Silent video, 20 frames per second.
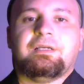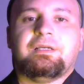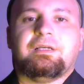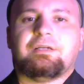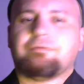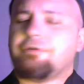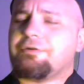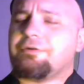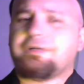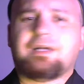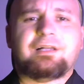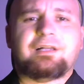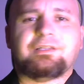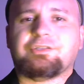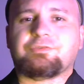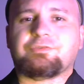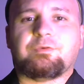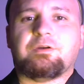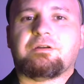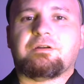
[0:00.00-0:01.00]
Rhode Island's
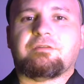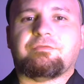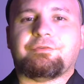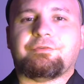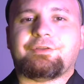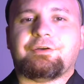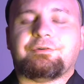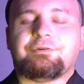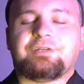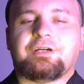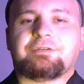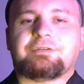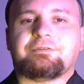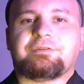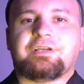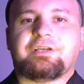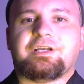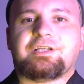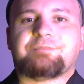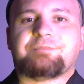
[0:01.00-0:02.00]
wonderful, though, Dr.
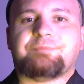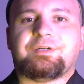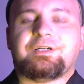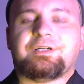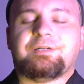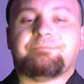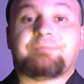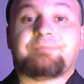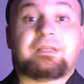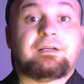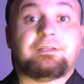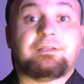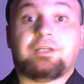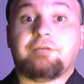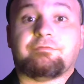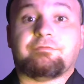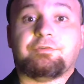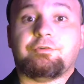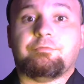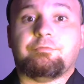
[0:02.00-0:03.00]
Casbah. I love
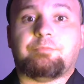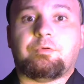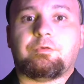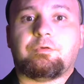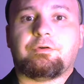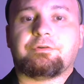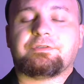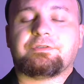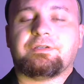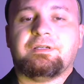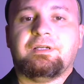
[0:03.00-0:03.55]
Newport.